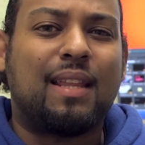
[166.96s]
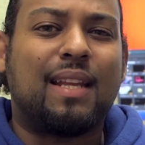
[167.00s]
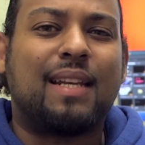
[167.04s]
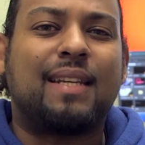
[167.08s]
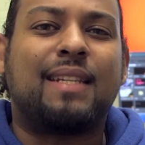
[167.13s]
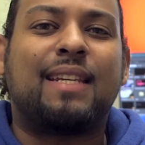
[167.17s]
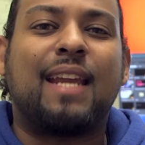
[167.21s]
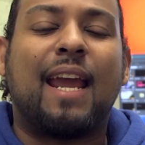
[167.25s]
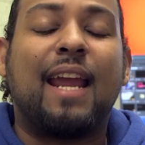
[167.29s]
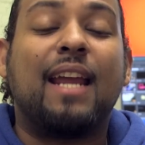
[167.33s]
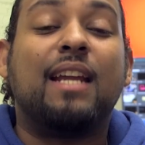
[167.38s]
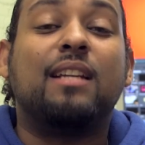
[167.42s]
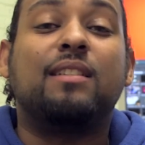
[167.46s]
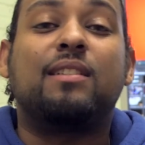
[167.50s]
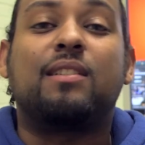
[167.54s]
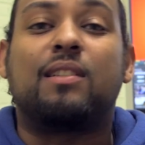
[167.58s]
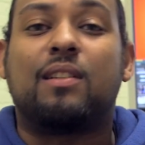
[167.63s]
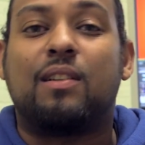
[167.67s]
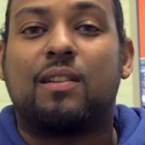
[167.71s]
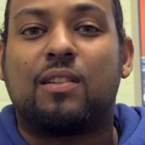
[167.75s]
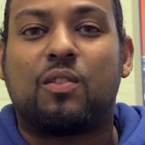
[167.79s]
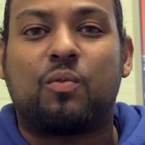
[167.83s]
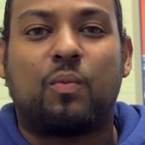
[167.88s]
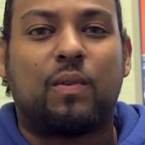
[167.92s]
of the
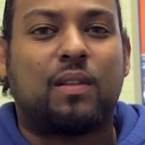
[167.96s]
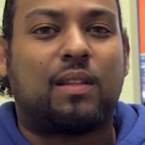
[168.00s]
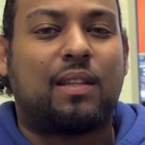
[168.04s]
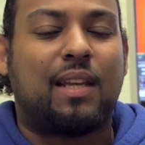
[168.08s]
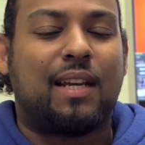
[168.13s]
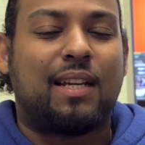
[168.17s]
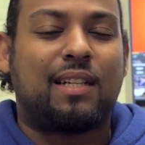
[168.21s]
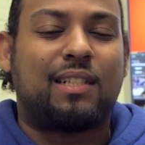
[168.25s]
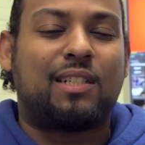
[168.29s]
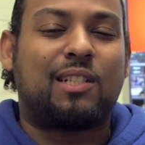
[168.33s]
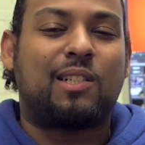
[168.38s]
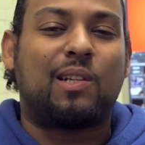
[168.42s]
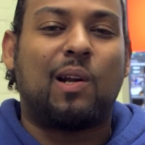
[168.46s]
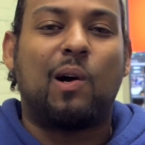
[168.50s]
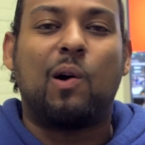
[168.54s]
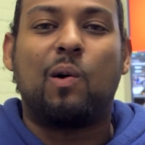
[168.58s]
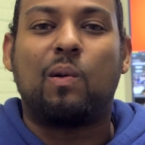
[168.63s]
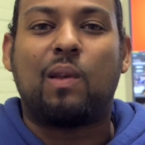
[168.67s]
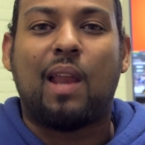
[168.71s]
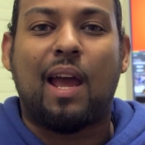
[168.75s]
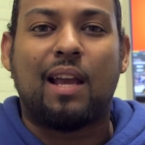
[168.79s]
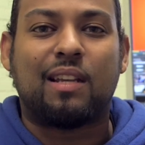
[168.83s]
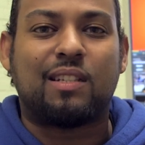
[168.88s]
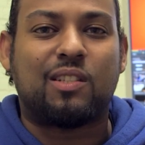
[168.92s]
dangers with a show
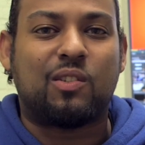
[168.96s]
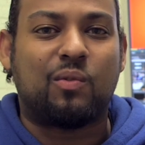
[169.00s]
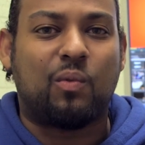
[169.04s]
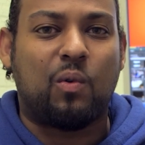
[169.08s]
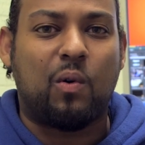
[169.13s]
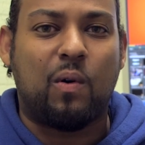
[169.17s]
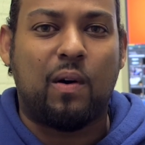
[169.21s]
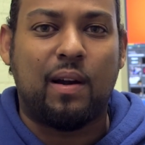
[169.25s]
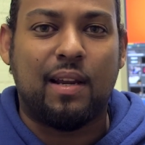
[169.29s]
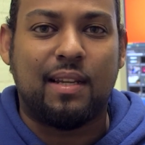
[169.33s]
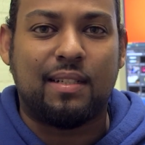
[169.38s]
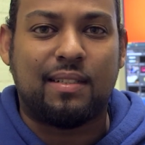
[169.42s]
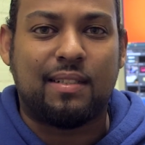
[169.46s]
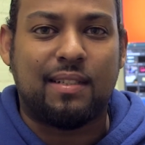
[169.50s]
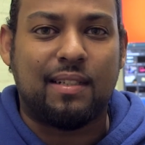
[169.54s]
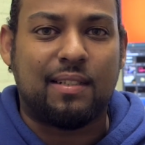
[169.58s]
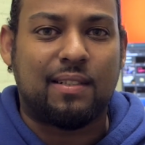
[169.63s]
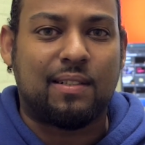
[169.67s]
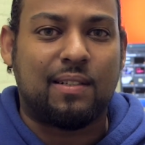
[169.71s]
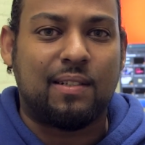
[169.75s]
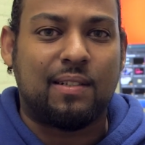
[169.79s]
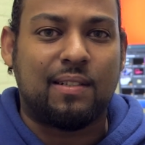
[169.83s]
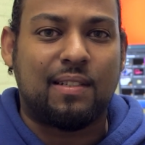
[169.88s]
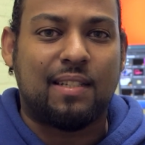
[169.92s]
like Sorority
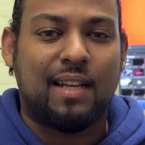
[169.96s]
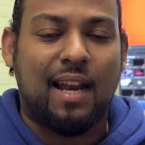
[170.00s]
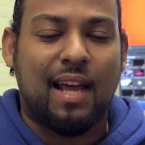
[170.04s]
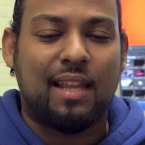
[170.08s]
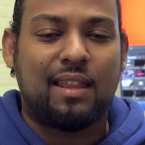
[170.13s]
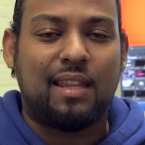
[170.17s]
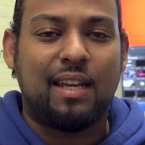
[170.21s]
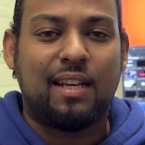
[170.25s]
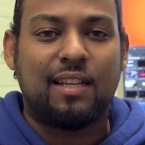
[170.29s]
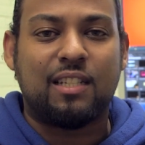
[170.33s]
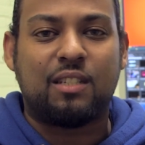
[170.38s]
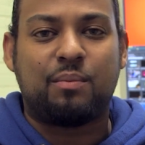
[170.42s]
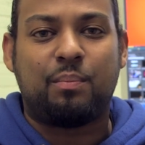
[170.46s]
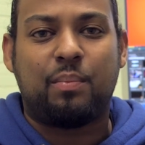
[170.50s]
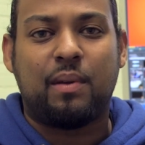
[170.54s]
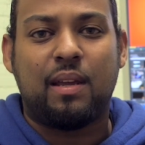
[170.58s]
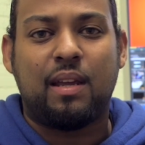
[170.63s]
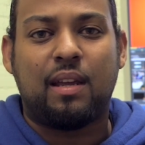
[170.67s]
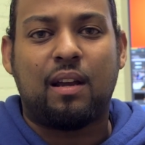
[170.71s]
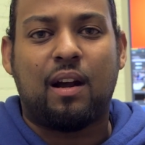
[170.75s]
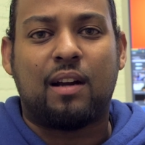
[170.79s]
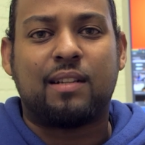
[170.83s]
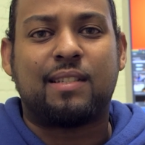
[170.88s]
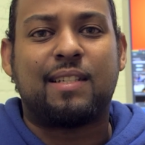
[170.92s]
Sisters that I think is
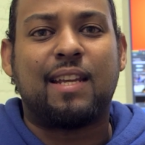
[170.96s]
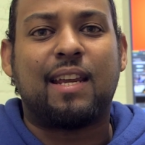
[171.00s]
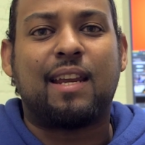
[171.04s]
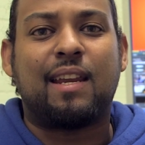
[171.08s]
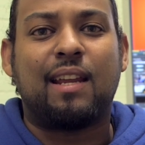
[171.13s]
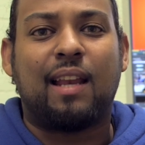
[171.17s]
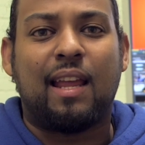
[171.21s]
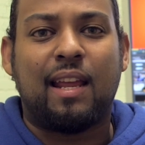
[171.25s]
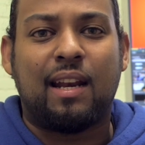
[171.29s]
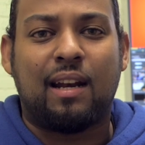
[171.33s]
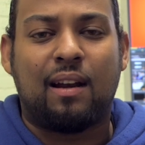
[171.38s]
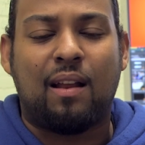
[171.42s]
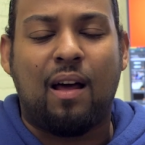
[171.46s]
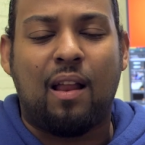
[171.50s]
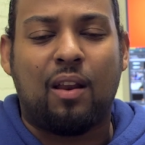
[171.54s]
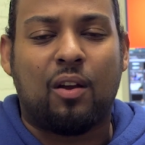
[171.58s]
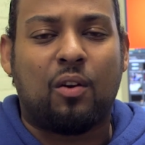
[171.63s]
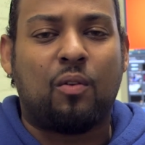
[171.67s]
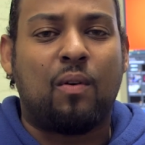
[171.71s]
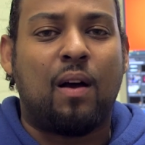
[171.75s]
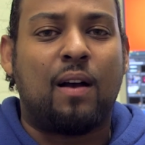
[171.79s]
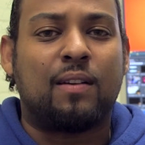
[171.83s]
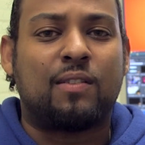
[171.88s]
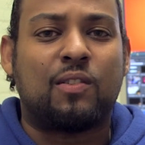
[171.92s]
being articulated all
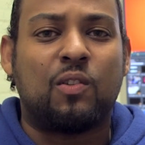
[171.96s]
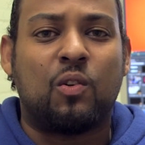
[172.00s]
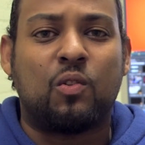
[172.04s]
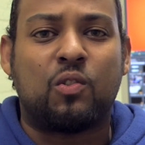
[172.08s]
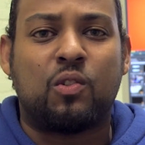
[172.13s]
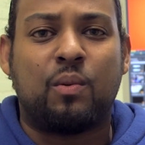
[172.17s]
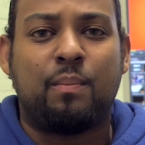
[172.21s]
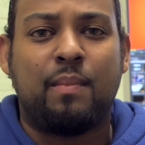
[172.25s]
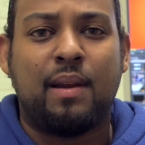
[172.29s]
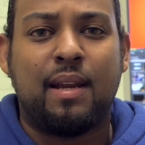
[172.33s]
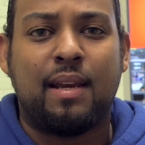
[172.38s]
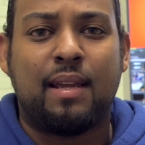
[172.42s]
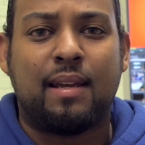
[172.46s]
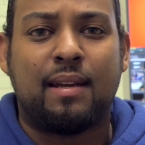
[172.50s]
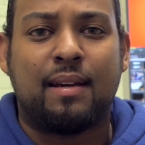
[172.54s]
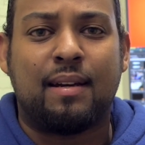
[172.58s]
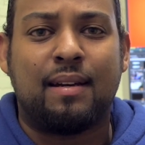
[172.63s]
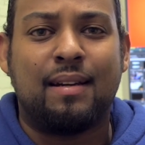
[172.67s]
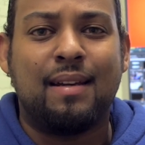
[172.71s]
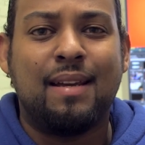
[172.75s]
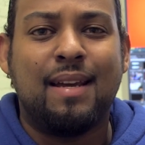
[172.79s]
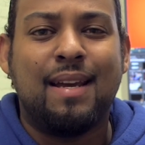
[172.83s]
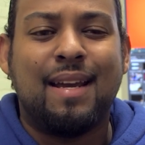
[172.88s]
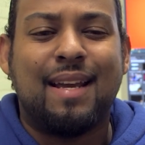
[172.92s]
across social
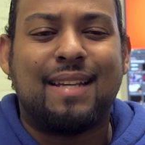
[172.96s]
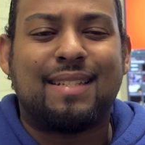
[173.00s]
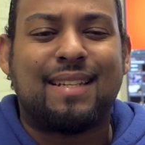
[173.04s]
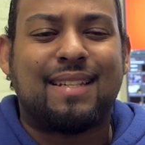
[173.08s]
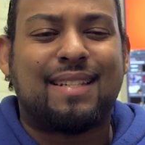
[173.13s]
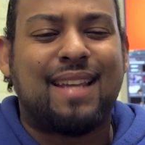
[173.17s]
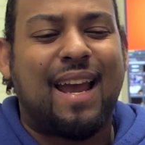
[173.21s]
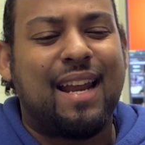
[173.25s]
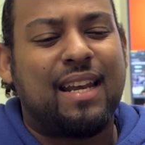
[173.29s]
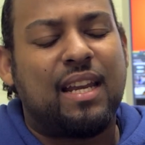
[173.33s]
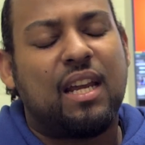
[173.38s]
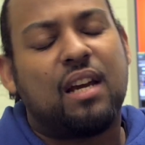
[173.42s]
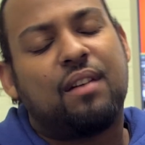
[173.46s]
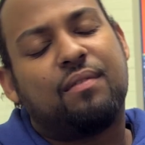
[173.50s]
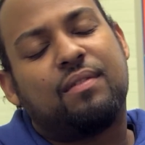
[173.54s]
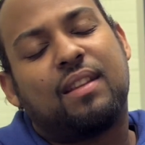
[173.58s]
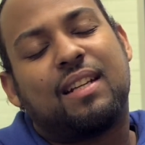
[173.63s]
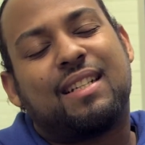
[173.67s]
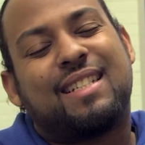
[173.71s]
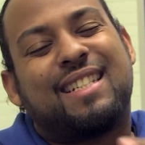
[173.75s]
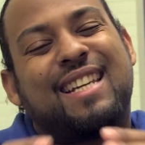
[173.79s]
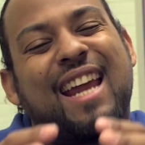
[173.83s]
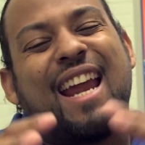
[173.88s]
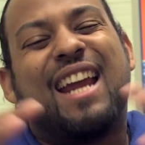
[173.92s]
media is this idea of
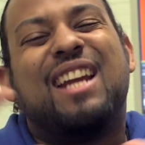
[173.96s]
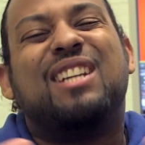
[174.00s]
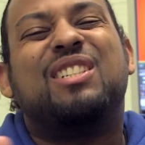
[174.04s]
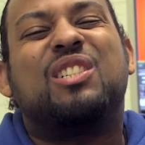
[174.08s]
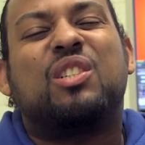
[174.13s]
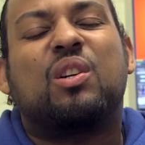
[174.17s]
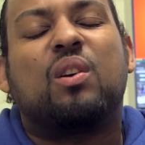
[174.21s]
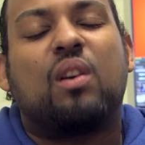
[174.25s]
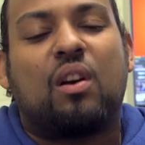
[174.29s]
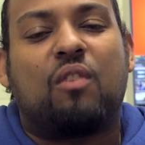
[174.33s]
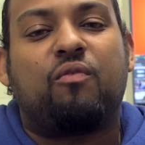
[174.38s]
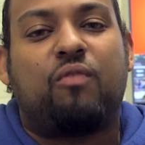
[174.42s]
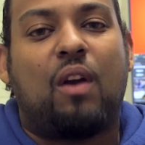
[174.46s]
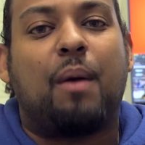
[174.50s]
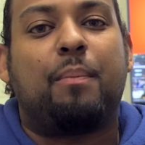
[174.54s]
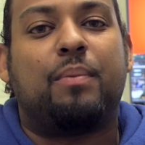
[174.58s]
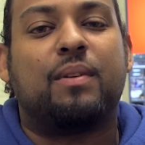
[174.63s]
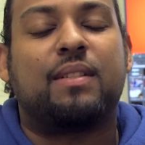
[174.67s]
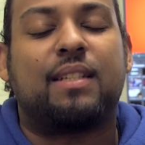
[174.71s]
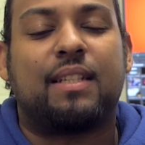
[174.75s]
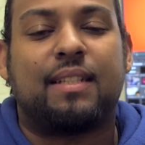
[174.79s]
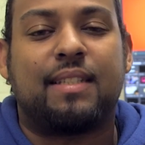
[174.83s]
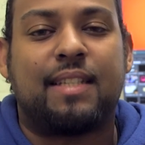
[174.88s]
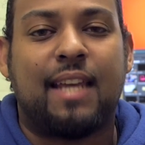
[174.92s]
the danger of
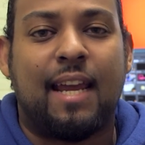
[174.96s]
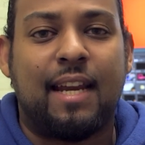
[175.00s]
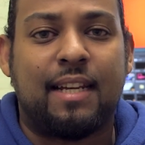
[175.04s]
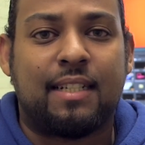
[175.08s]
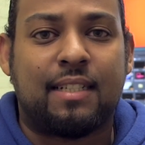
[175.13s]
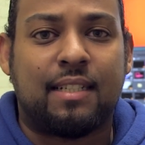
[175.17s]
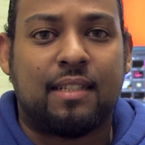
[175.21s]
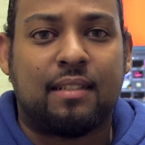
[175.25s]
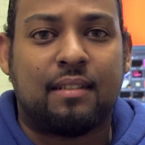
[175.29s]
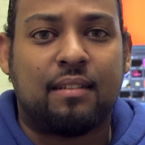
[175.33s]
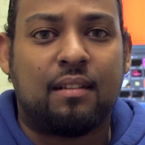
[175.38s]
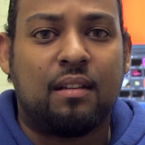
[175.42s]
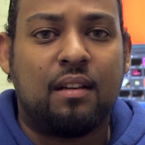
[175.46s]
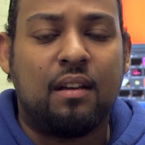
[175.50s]
representation.